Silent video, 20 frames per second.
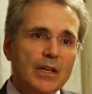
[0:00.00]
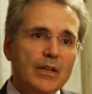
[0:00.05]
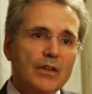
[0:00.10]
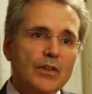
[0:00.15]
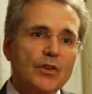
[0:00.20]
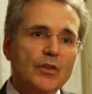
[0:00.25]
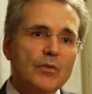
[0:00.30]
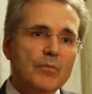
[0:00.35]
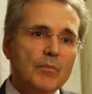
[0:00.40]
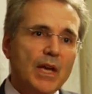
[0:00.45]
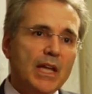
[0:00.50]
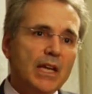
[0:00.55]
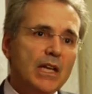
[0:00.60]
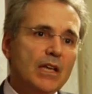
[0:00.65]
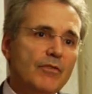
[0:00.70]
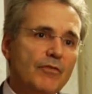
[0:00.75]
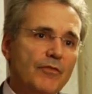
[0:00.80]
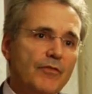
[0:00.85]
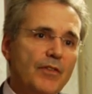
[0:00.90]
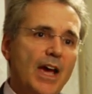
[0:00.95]
There are
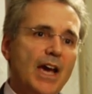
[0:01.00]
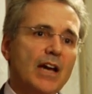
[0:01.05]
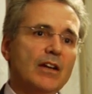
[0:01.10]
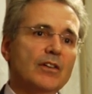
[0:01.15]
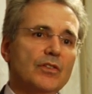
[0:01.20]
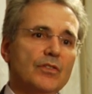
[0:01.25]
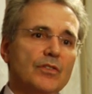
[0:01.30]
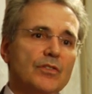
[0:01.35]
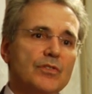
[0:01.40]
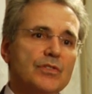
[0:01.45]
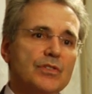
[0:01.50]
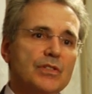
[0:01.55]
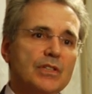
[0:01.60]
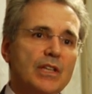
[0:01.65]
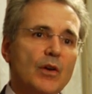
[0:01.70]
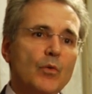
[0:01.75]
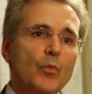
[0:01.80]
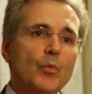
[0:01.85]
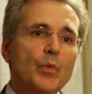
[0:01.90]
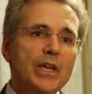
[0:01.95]
many factors
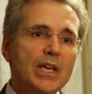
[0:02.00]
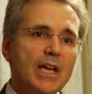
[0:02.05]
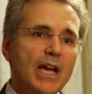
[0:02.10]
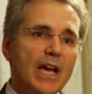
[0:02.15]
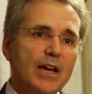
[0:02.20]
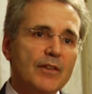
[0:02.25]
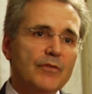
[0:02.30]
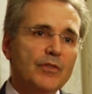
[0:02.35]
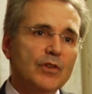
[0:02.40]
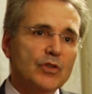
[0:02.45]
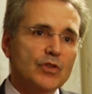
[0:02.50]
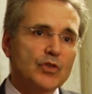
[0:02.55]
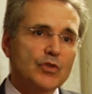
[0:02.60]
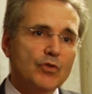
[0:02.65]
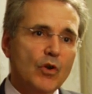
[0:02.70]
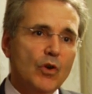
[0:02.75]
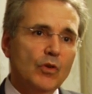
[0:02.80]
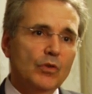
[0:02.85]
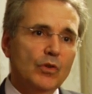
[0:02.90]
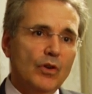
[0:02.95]
that we have
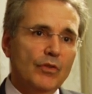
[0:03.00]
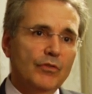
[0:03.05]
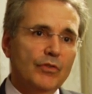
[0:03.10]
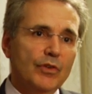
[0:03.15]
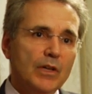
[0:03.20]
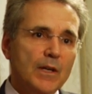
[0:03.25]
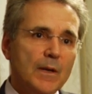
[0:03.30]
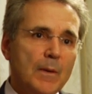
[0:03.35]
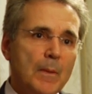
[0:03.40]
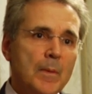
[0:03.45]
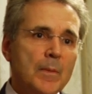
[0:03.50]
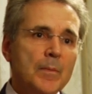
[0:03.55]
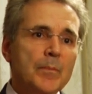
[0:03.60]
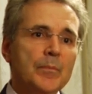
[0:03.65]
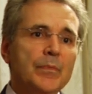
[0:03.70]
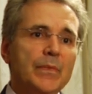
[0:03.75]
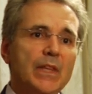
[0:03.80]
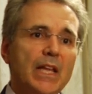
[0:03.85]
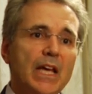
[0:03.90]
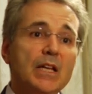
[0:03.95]
control over
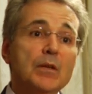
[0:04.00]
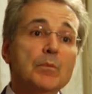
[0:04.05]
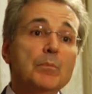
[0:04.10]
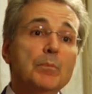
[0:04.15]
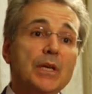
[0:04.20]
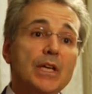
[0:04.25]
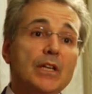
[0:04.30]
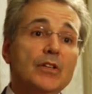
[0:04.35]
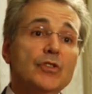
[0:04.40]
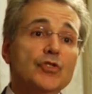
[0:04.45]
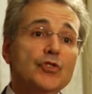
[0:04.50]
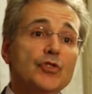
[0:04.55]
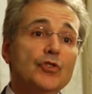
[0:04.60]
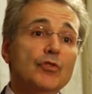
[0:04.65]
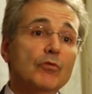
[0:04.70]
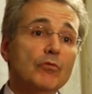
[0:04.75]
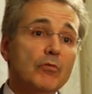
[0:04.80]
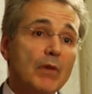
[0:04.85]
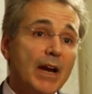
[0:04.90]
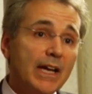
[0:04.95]
that impinge
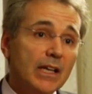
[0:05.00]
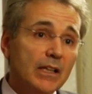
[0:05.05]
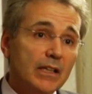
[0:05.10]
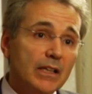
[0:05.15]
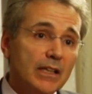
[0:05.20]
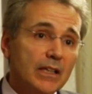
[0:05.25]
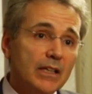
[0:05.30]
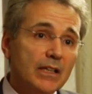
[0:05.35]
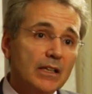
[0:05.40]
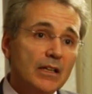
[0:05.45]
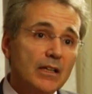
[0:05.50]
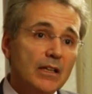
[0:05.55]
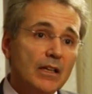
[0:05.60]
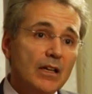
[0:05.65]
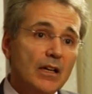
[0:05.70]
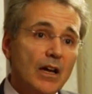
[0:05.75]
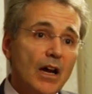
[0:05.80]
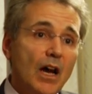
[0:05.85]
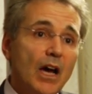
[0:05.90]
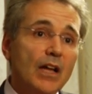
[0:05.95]
directly
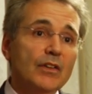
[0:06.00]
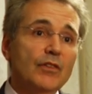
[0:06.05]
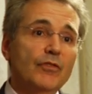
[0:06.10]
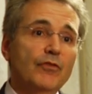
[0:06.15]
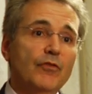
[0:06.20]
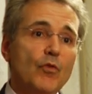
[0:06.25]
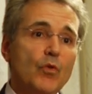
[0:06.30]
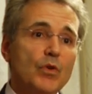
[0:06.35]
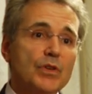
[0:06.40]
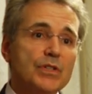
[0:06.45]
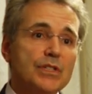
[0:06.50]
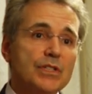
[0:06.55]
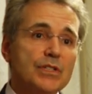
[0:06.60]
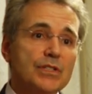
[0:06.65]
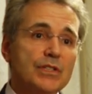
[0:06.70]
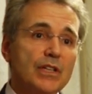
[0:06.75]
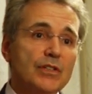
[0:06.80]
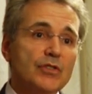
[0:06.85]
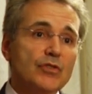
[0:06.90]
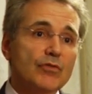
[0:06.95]
on the forces
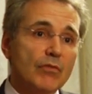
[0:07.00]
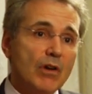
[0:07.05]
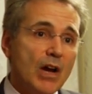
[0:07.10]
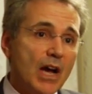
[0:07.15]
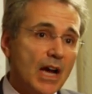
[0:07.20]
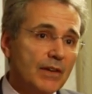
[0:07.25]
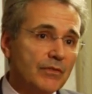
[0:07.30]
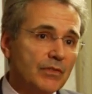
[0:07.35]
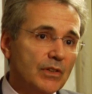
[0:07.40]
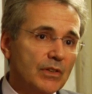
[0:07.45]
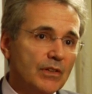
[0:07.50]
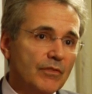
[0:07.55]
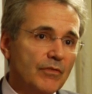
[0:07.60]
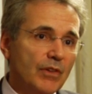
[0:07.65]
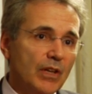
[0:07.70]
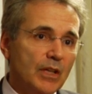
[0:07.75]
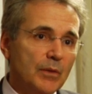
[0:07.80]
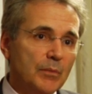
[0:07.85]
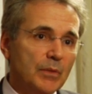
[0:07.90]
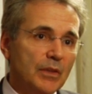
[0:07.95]
that drive the
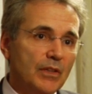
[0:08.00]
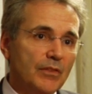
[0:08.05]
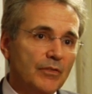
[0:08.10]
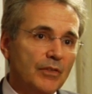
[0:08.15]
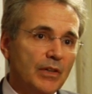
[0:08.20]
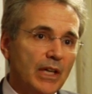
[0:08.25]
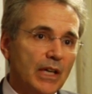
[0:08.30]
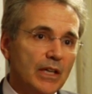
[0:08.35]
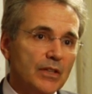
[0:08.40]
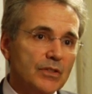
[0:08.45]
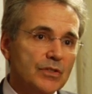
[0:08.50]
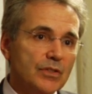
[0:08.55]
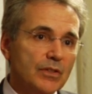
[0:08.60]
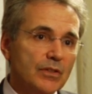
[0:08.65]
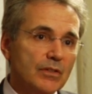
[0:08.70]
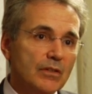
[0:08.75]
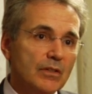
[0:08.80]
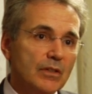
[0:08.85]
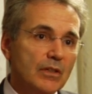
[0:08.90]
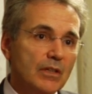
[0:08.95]
development of
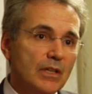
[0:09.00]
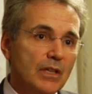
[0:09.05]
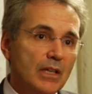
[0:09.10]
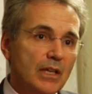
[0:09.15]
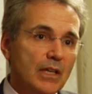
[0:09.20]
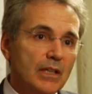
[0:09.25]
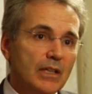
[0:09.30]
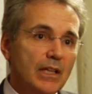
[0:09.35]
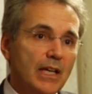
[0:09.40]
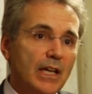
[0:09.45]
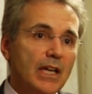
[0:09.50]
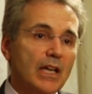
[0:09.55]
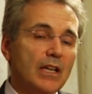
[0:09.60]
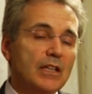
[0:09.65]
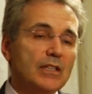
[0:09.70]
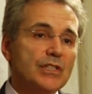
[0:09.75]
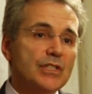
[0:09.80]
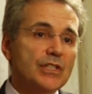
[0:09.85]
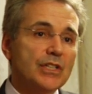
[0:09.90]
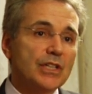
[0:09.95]
cancer that can
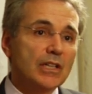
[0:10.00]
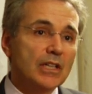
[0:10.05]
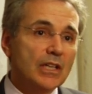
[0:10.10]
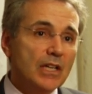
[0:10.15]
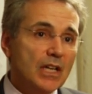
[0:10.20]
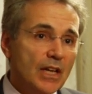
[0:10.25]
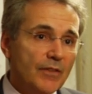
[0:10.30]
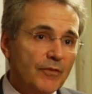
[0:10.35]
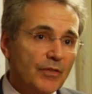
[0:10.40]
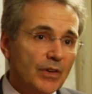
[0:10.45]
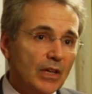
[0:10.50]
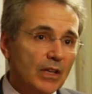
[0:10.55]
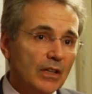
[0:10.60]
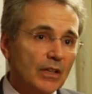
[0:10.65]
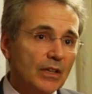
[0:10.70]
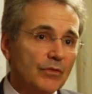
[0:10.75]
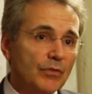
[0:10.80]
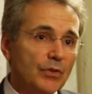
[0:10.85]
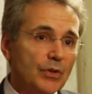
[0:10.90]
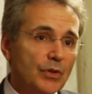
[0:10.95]

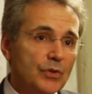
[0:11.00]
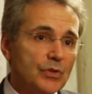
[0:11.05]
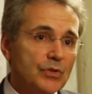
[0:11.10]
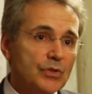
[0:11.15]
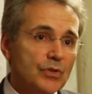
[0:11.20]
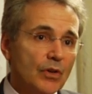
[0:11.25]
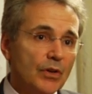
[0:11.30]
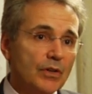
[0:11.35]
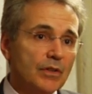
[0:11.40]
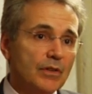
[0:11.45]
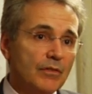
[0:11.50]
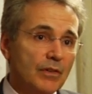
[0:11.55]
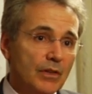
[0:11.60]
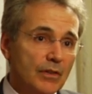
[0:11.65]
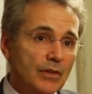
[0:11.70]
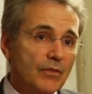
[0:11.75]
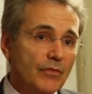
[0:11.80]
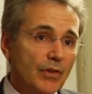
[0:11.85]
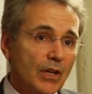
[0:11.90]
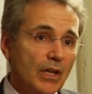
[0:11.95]
significantly reduce our
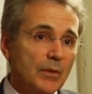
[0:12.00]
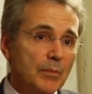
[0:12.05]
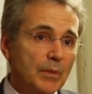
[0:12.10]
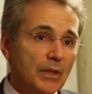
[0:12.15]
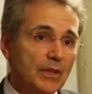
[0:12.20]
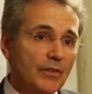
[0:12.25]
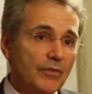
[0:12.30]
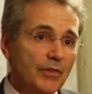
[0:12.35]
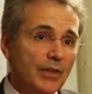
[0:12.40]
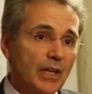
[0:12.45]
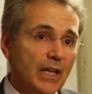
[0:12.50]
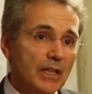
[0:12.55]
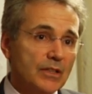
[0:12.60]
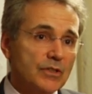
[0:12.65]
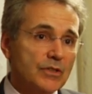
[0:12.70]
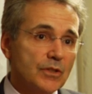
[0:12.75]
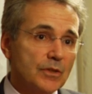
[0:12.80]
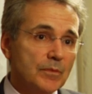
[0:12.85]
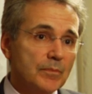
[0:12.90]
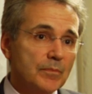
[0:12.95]
development of
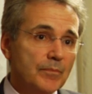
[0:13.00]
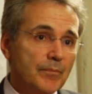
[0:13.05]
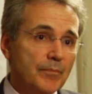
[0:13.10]
cancer.